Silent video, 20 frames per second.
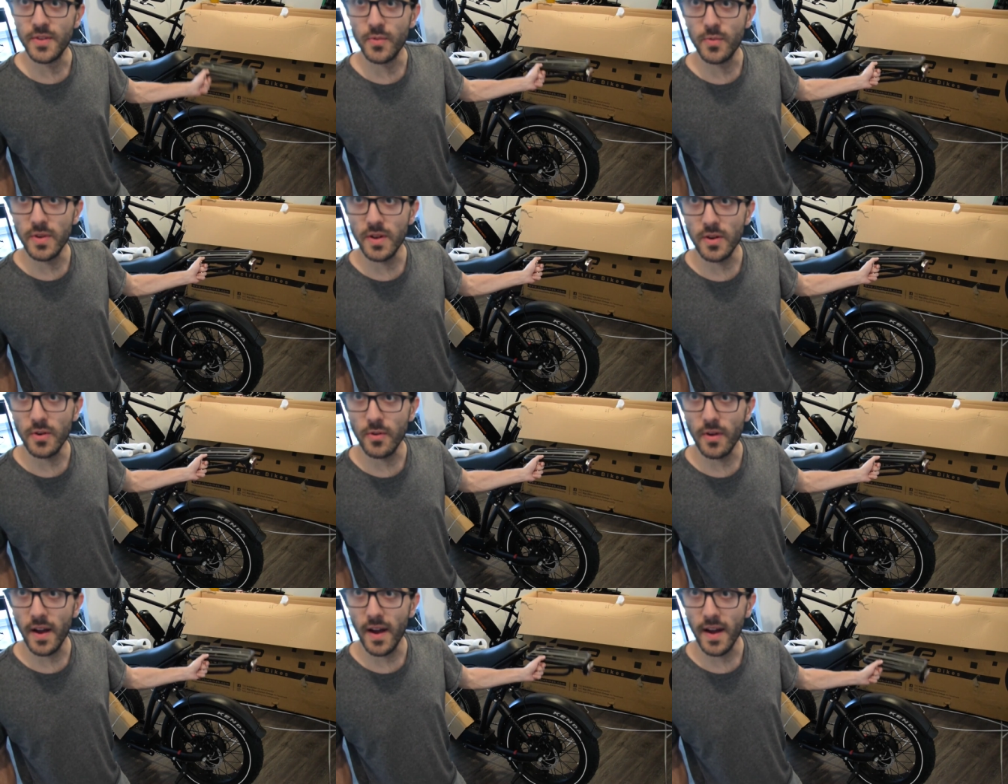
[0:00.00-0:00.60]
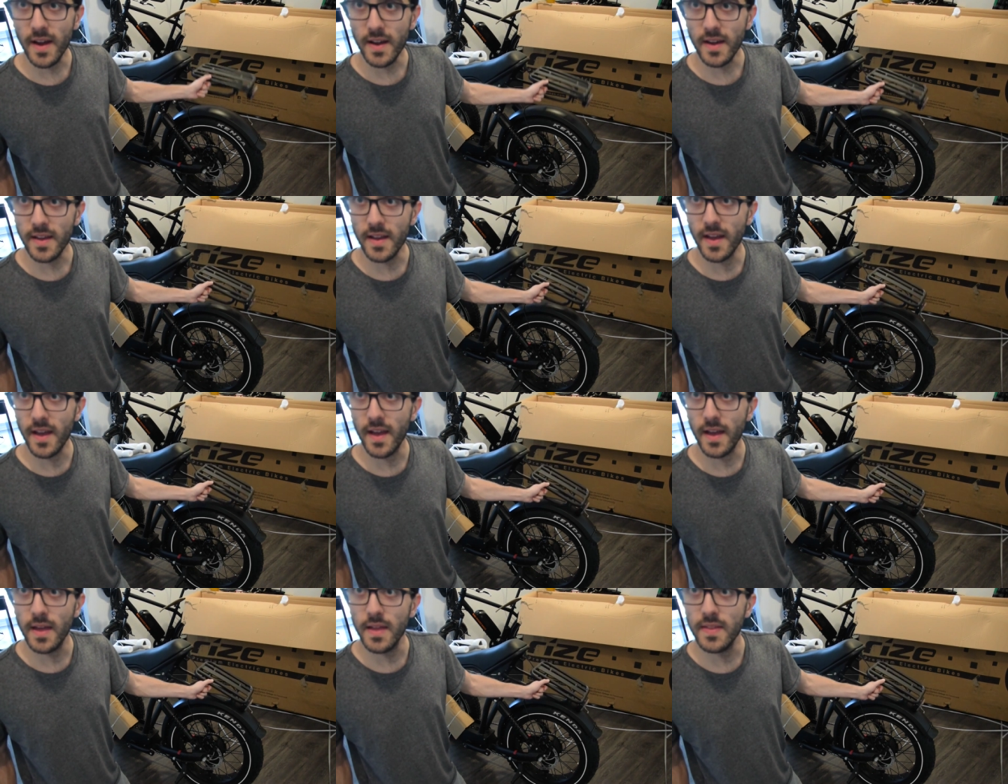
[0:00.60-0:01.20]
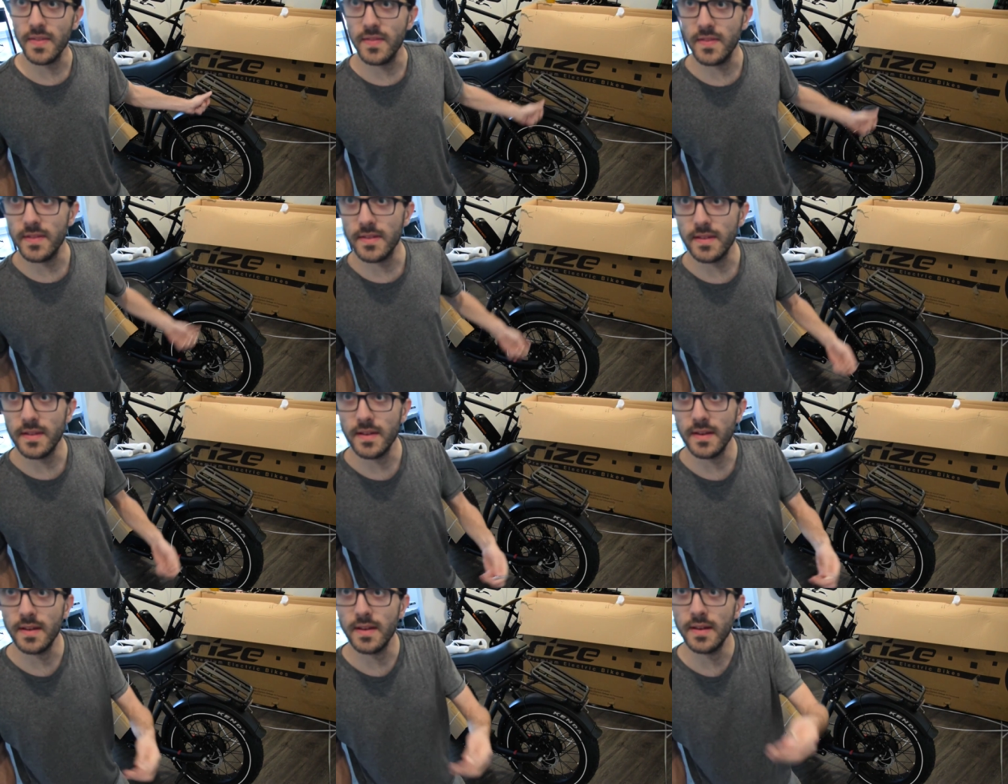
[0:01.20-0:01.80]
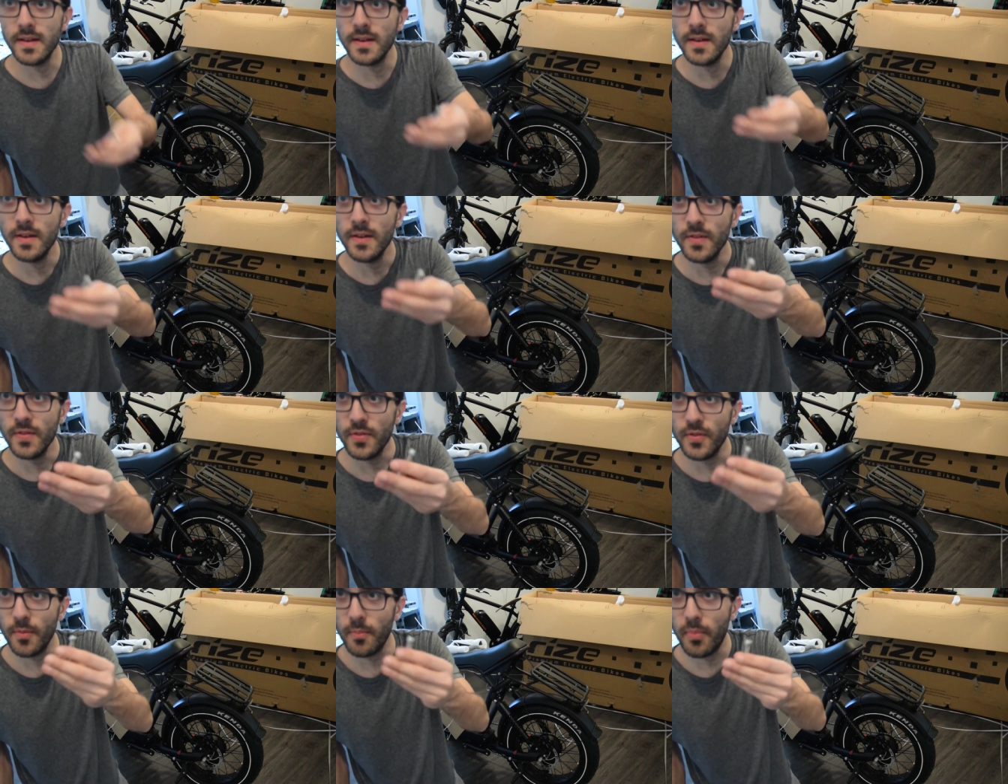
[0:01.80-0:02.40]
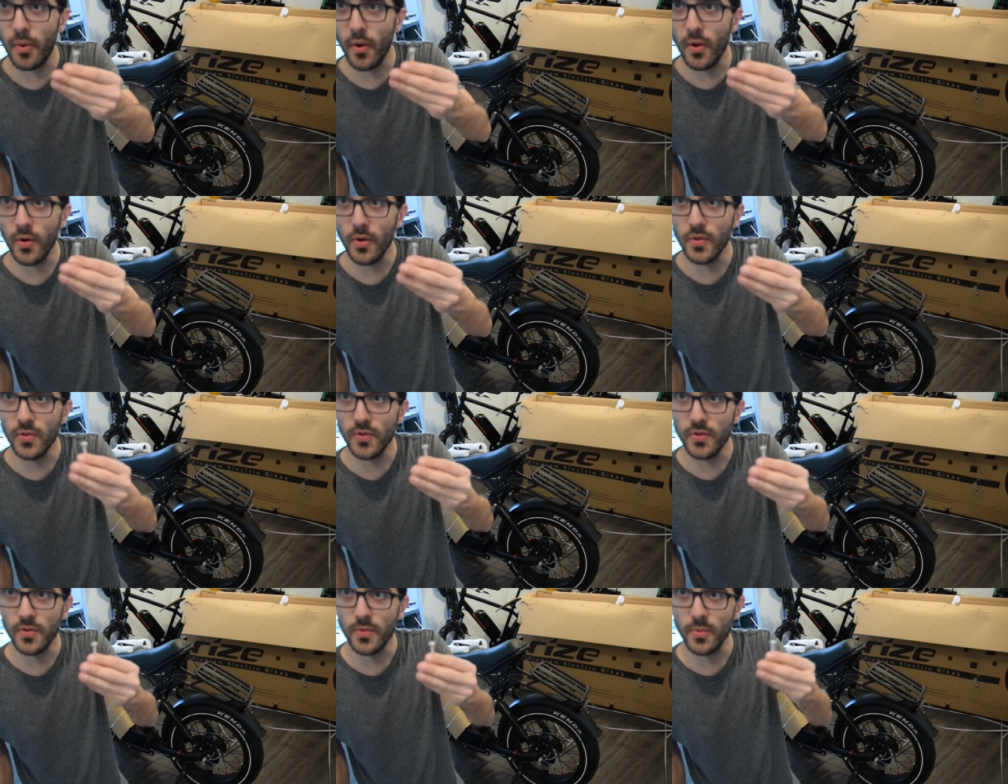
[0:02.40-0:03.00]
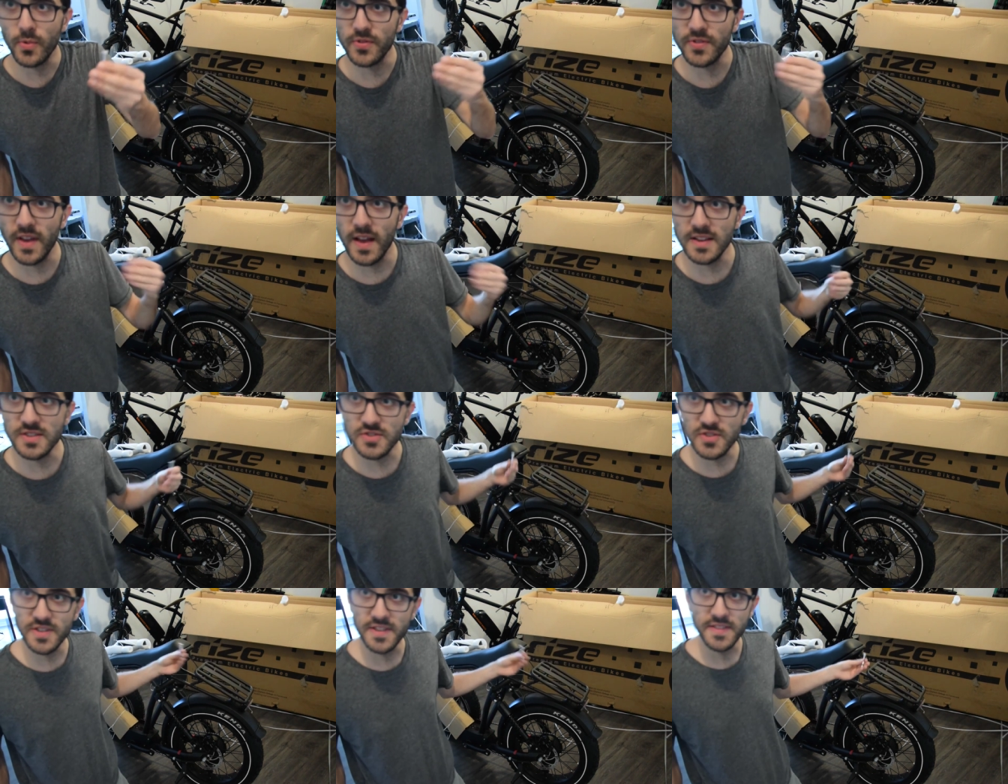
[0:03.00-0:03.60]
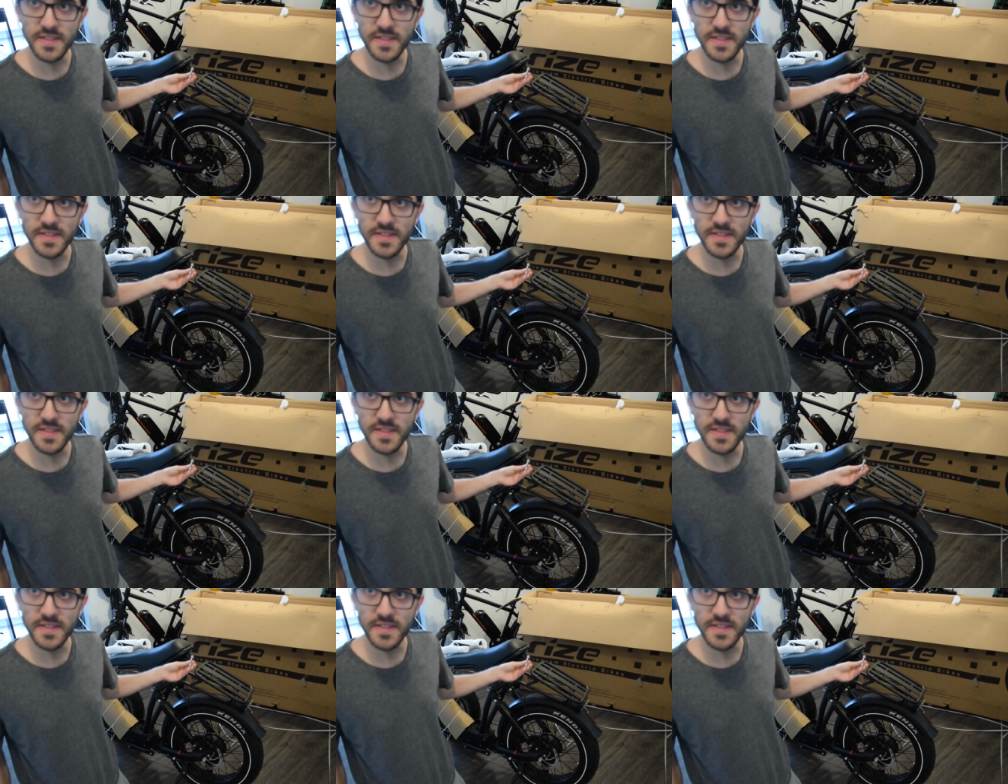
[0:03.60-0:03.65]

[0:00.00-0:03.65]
rear rack and the bolt was actually